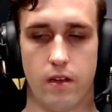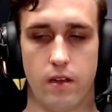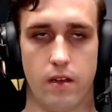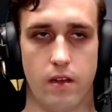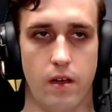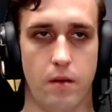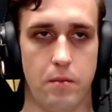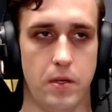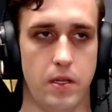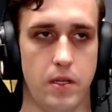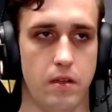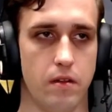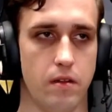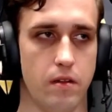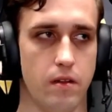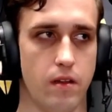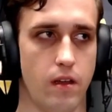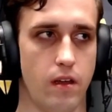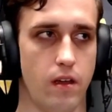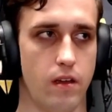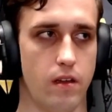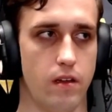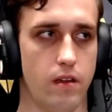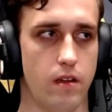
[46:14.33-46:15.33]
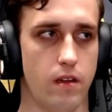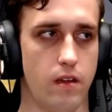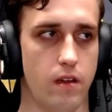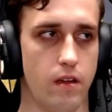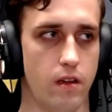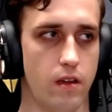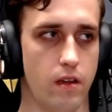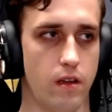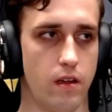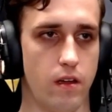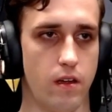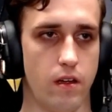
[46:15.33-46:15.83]
I mean,
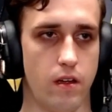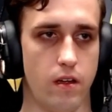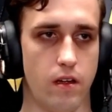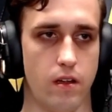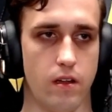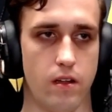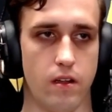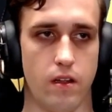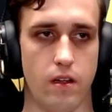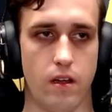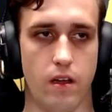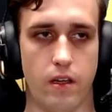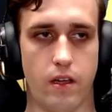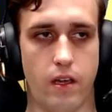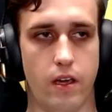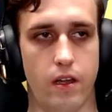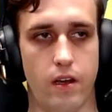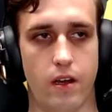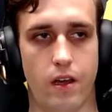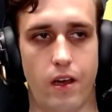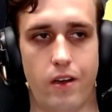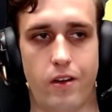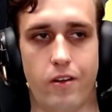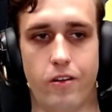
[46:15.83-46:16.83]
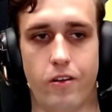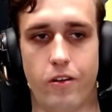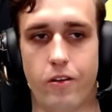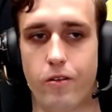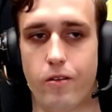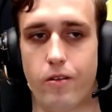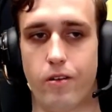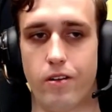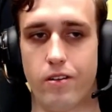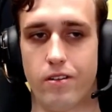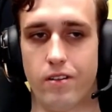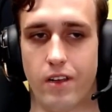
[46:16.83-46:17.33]
again, I don't know,
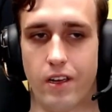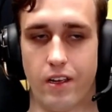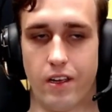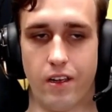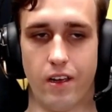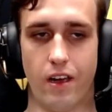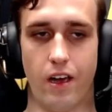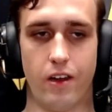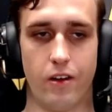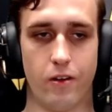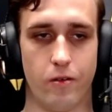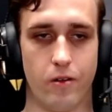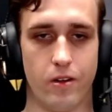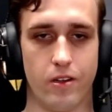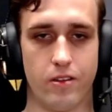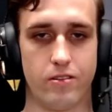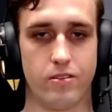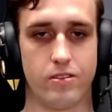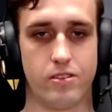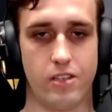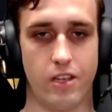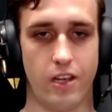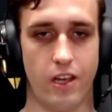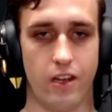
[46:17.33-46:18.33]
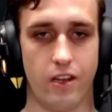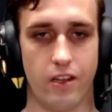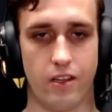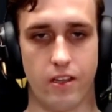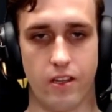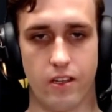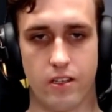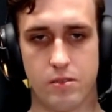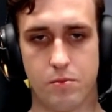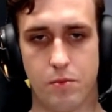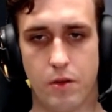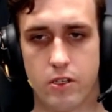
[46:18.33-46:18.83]
like I don't want to say
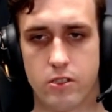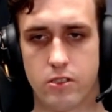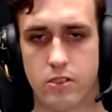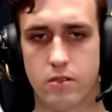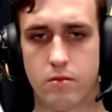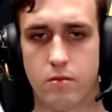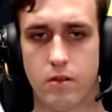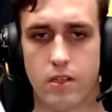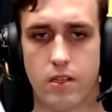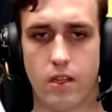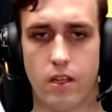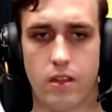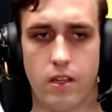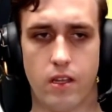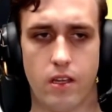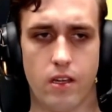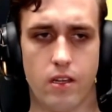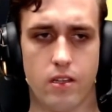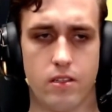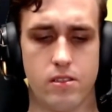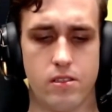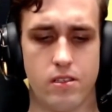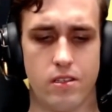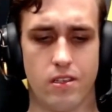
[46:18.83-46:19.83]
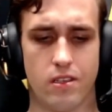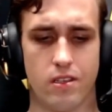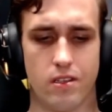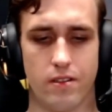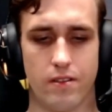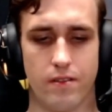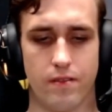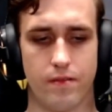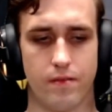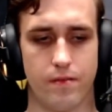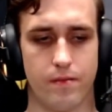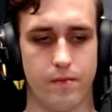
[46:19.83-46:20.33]
anything special, but I think
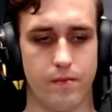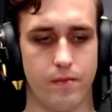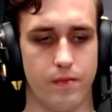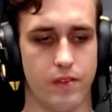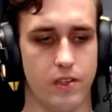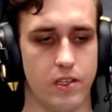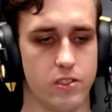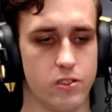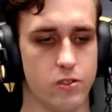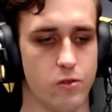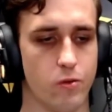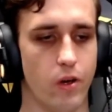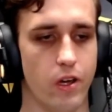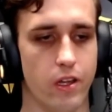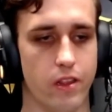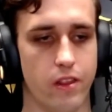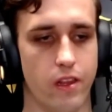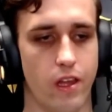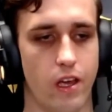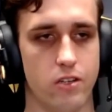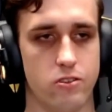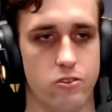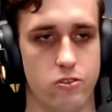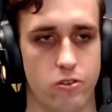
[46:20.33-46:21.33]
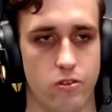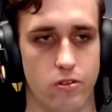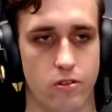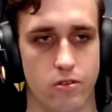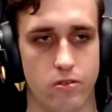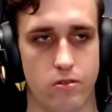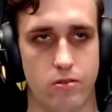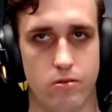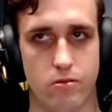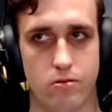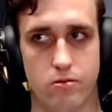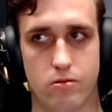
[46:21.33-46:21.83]
it's quite natural
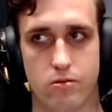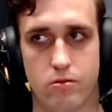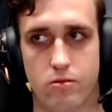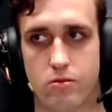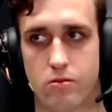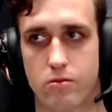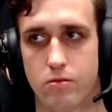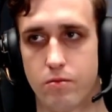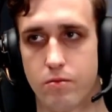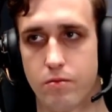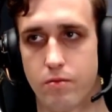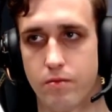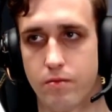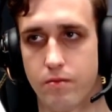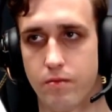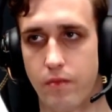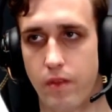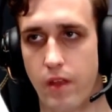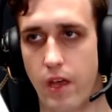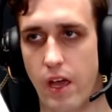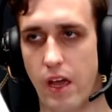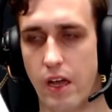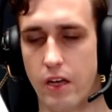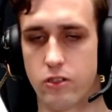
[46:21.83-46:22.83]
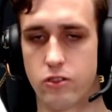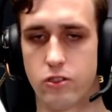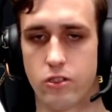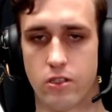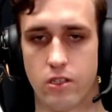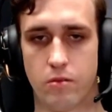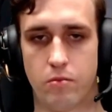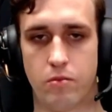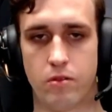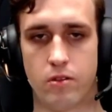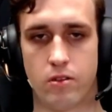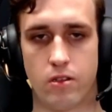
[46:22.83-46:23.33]
to
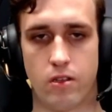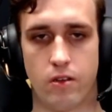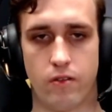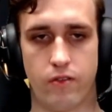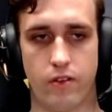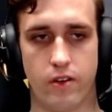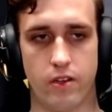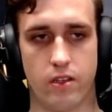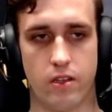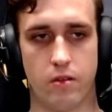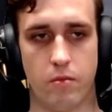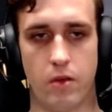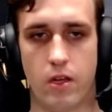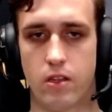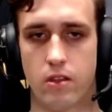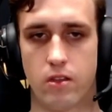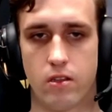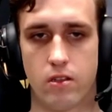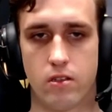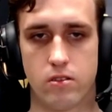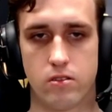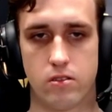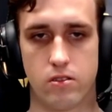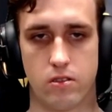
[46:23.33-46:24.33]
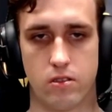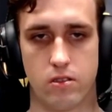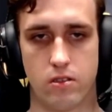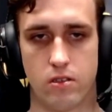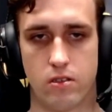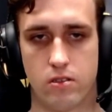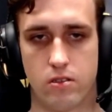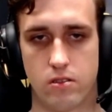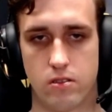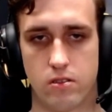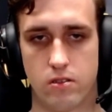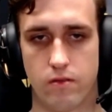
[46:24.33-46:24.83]
actually build the fundamentals
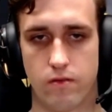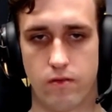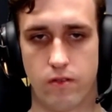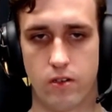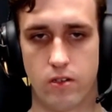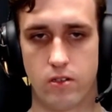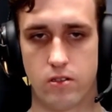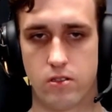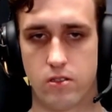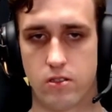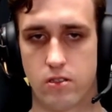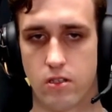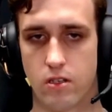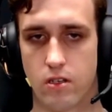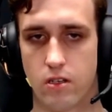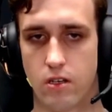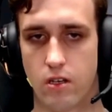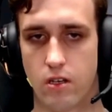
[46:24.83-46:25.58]
first.